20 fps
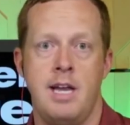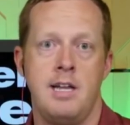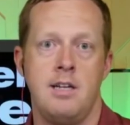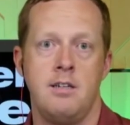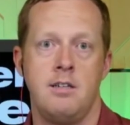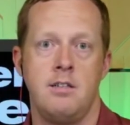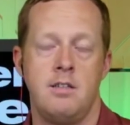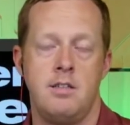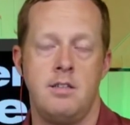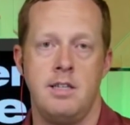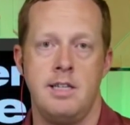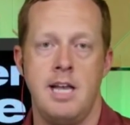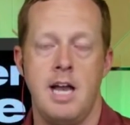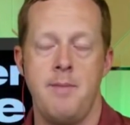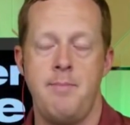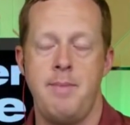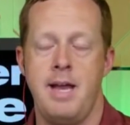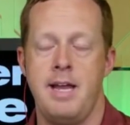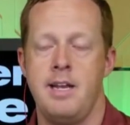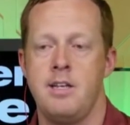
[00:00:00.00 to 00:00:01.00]
than than the
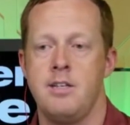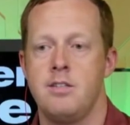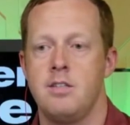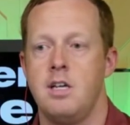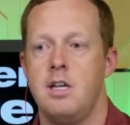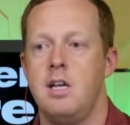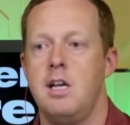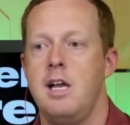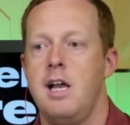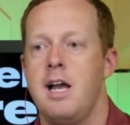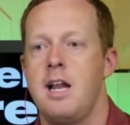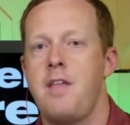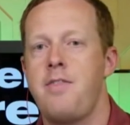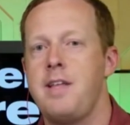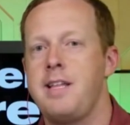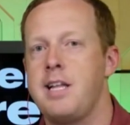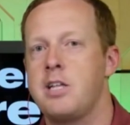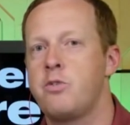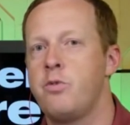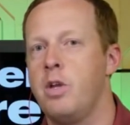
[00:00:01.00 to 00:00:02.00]
iPad is. And I
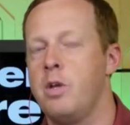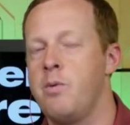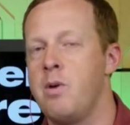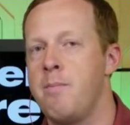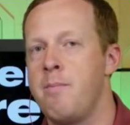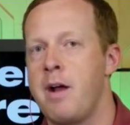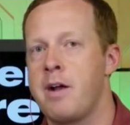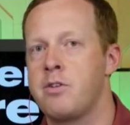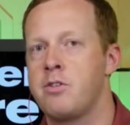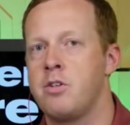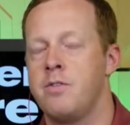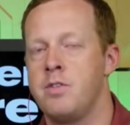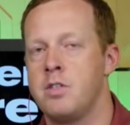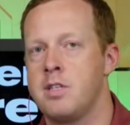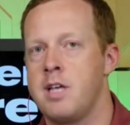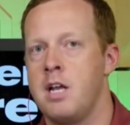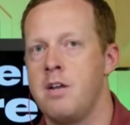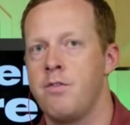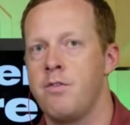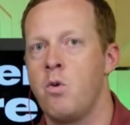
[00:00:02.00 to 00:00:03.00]
think that's really what
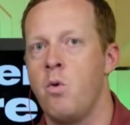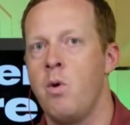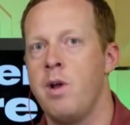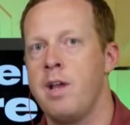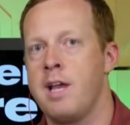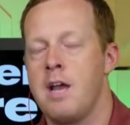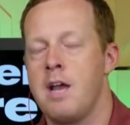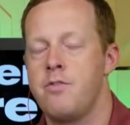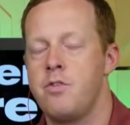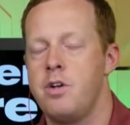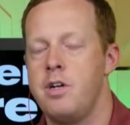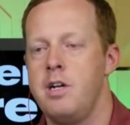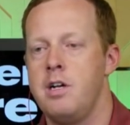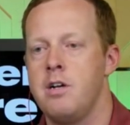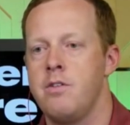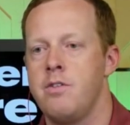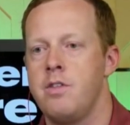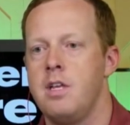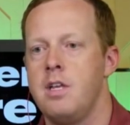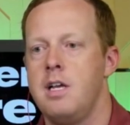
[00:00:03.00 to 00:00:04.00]
Microsoft is kind of going after
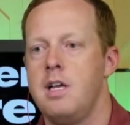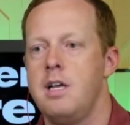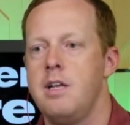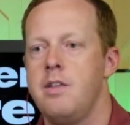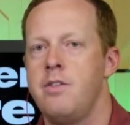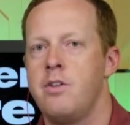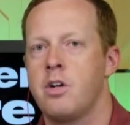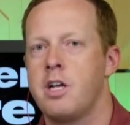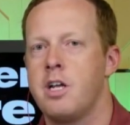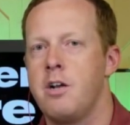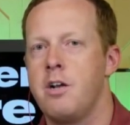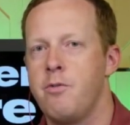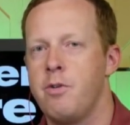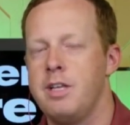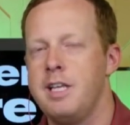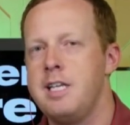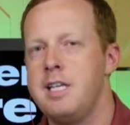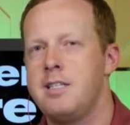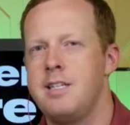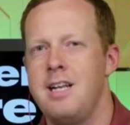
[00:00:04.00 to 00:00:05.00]
here. They're going to
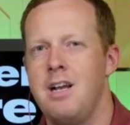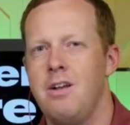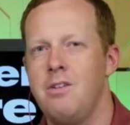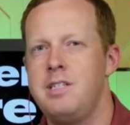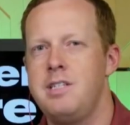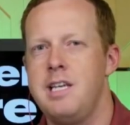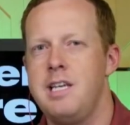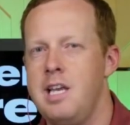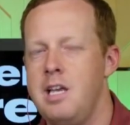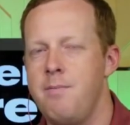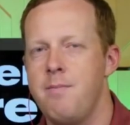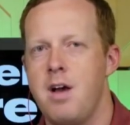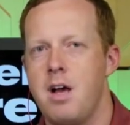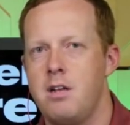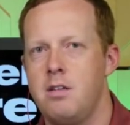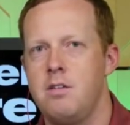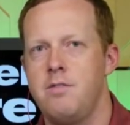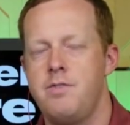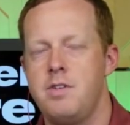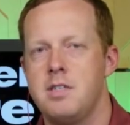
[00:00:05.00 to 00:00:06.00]
release an LTE
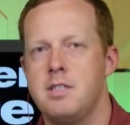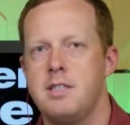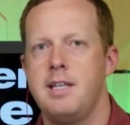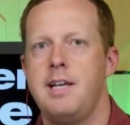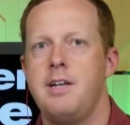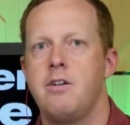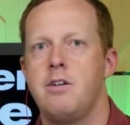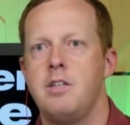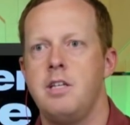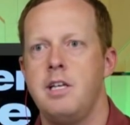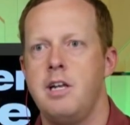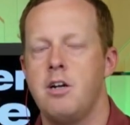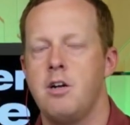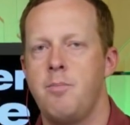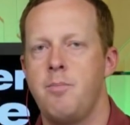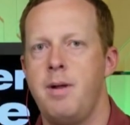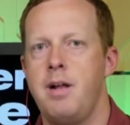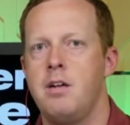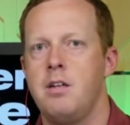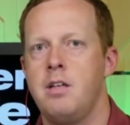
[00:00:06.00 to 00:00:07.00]
model of this later in the
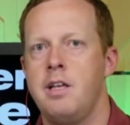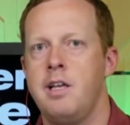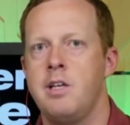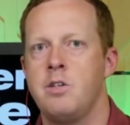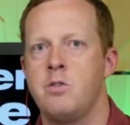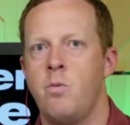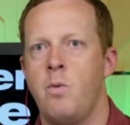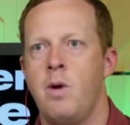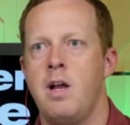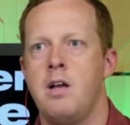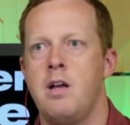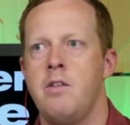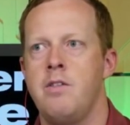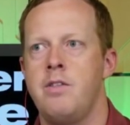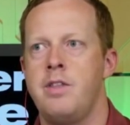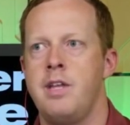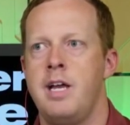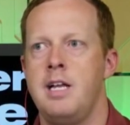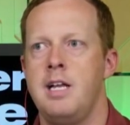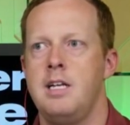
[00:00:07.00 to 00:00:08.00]
year, apparently as
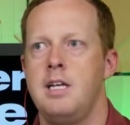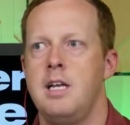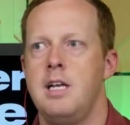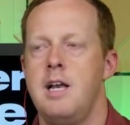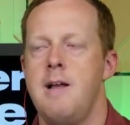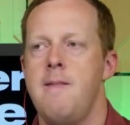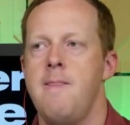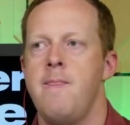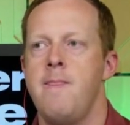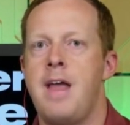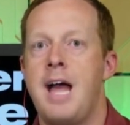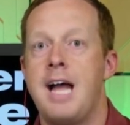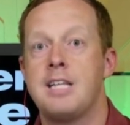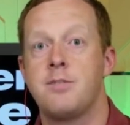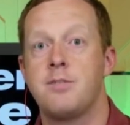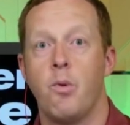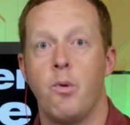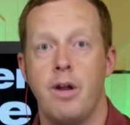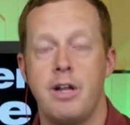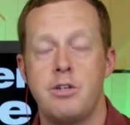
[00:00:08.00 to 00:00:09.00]
well. That
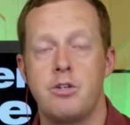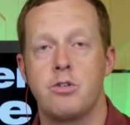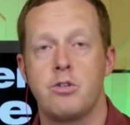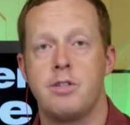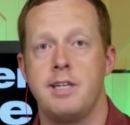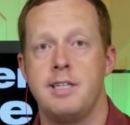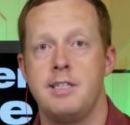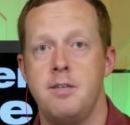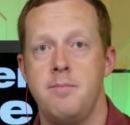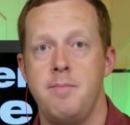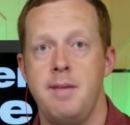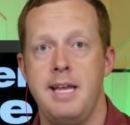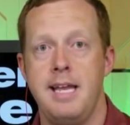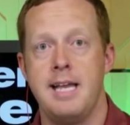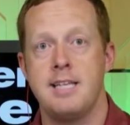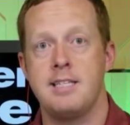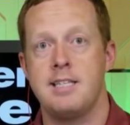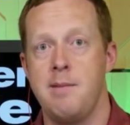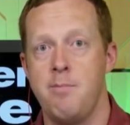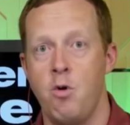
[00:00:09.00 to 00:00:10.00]
that's more interesting to
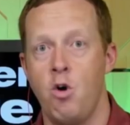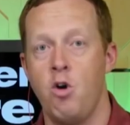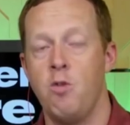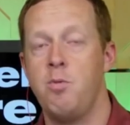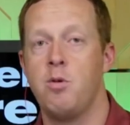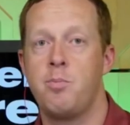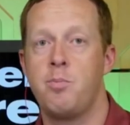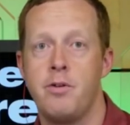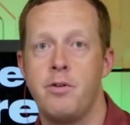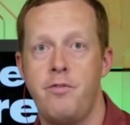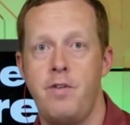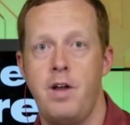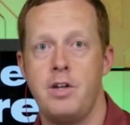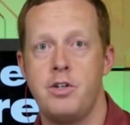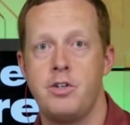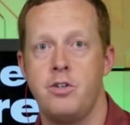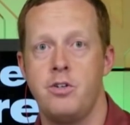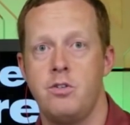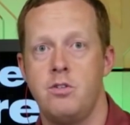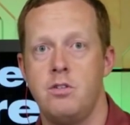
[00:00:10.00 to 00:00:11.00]
me as a mobile
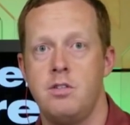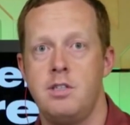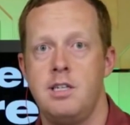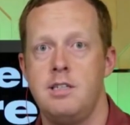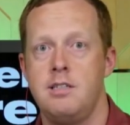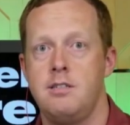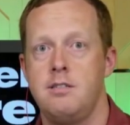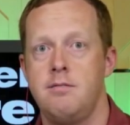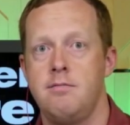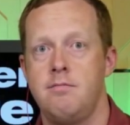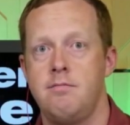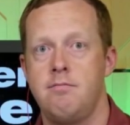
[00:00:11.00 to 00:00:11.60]
professional that